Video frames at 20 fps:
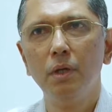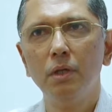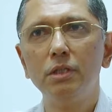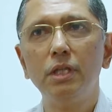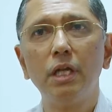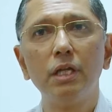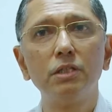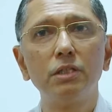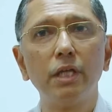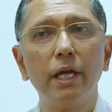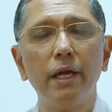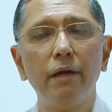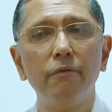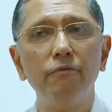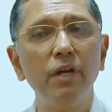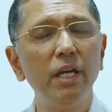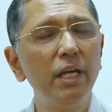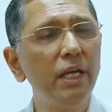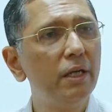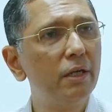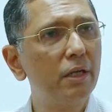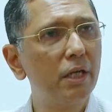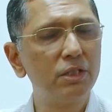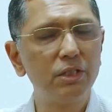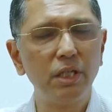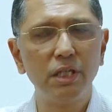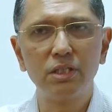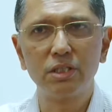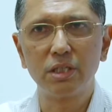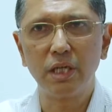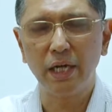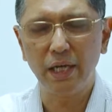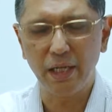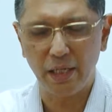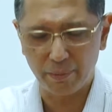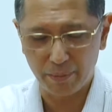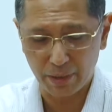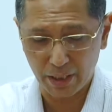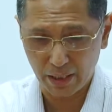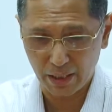There is a very interesting
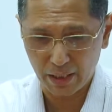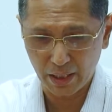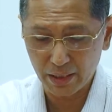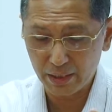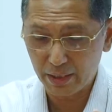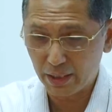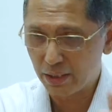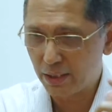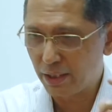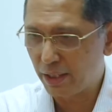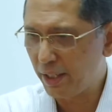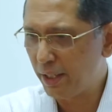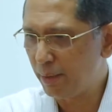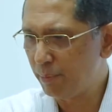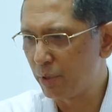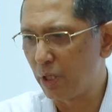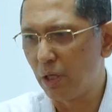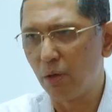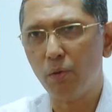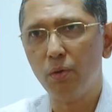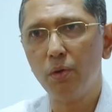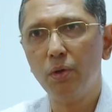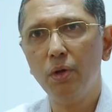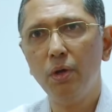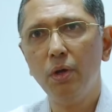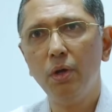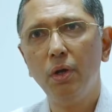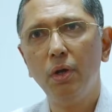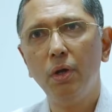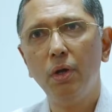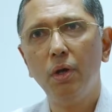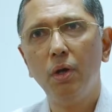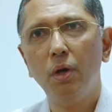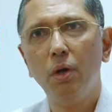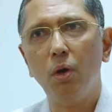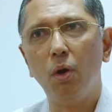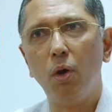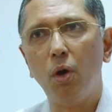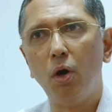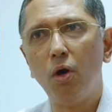study, but I can't get the name now,
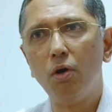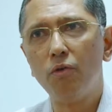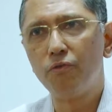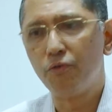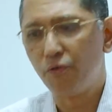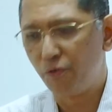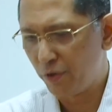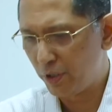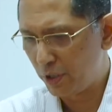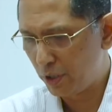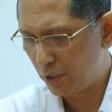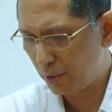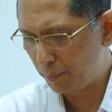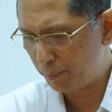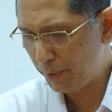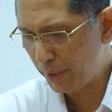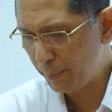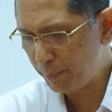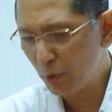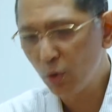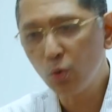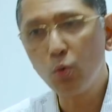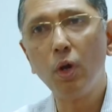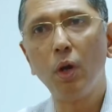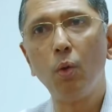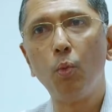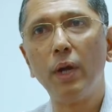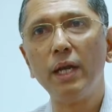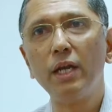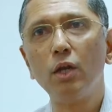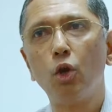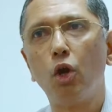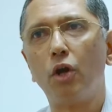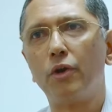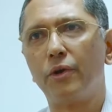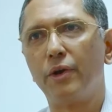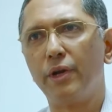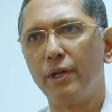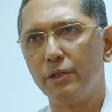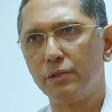of people who have won
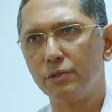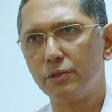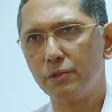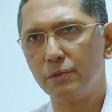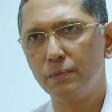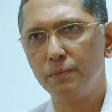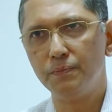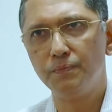lotteries.